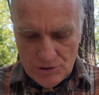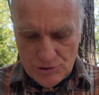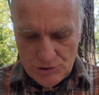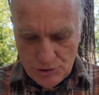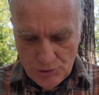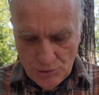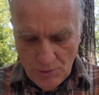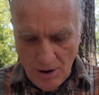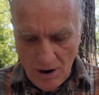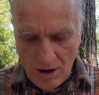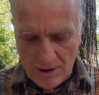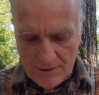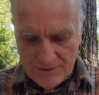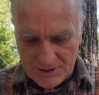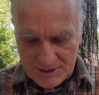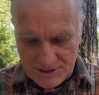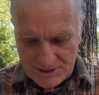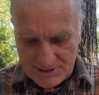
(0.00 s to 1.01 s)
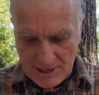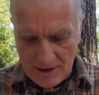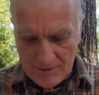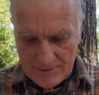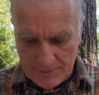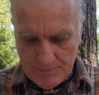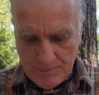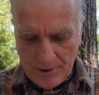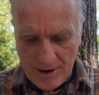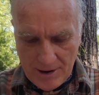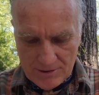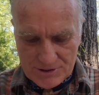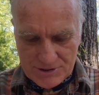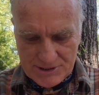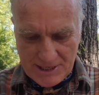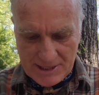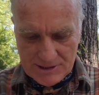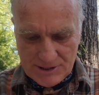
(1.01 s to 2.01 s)
You are the self. The prayer
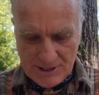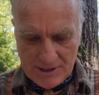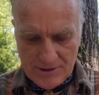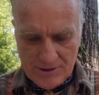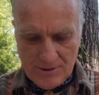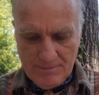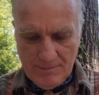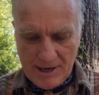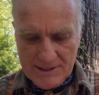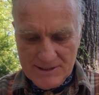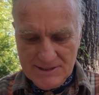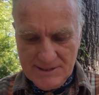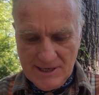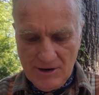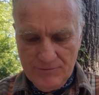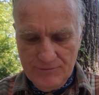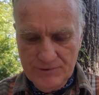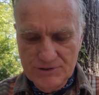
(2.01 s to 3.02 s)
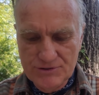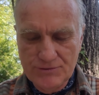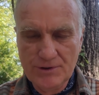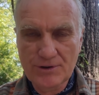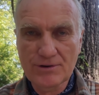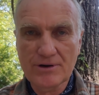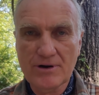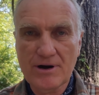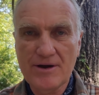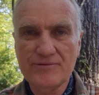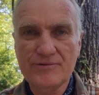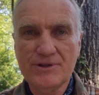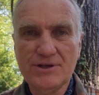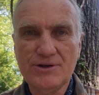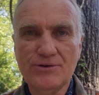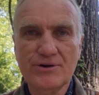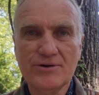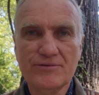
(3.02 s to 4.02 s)
says, "Under myself as ruler of
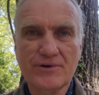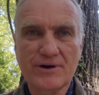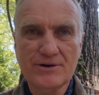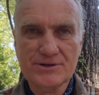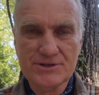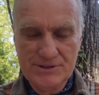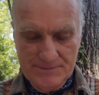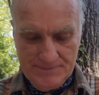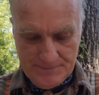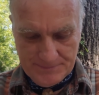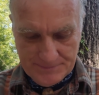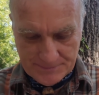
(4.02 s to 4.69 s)
the universe."